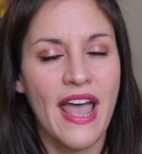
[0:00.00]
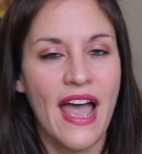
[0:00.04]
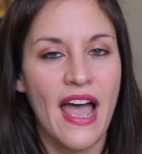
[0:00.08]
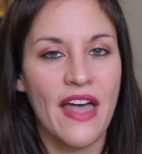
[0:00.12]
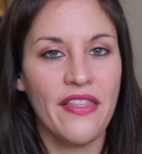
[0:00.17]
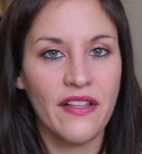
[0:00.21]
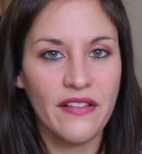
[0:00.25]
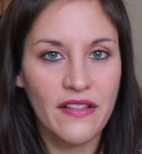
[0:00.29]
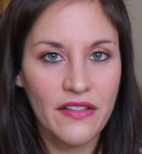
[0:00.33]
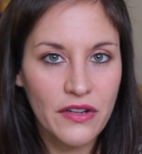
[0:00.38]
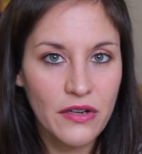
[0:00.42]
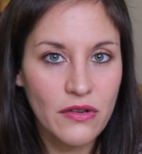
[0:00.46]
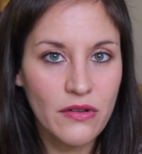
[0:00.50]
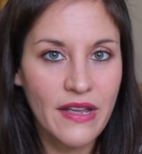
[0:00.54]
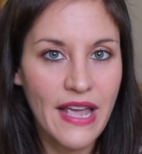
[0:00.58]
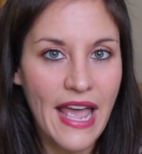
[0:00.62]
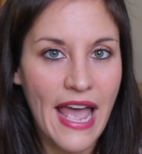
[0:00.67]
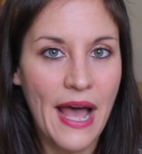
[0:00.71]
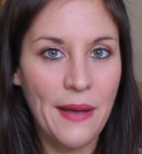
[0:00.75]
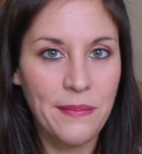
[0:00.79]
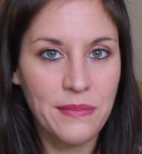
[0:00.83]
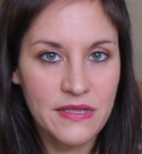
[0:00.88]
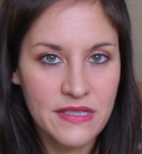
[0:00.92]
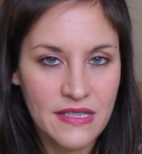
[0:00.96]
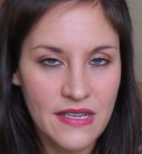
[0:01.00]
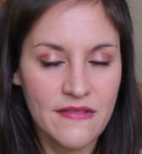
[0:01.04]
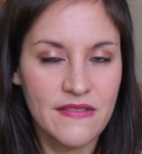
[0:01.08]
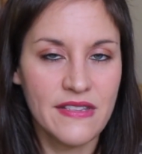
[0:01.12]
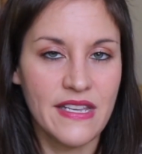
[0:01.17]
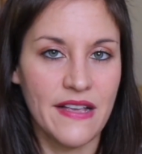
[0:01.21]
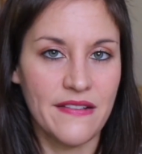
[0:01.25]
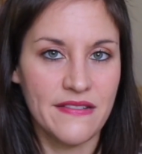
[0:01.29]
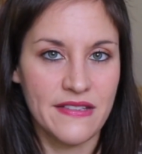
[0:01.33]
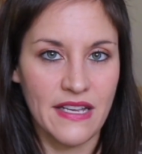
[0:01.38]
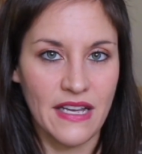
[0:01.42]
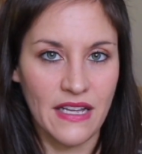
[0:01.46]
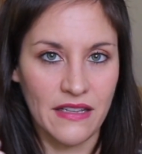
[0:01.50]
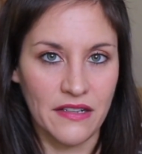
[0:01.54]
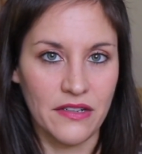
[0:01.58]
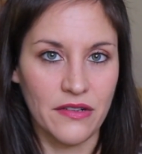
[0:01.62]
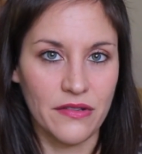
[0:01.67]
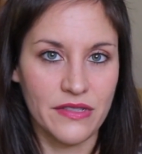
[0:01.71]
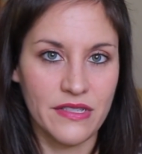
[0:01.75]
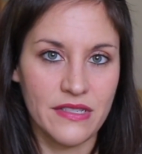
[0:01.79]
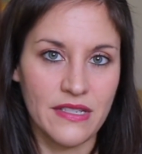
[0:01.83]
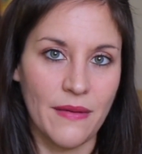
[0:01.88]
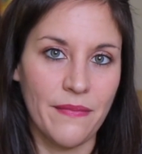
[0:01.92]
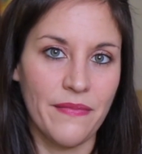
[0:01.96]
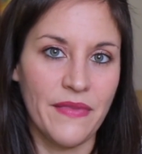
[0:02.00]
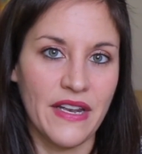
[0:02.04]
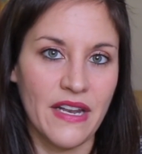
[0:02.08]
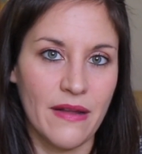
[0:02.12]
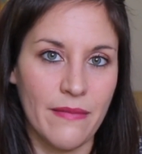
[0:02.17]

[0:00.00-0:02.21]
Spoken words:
And the little cap sleeves gives it a little something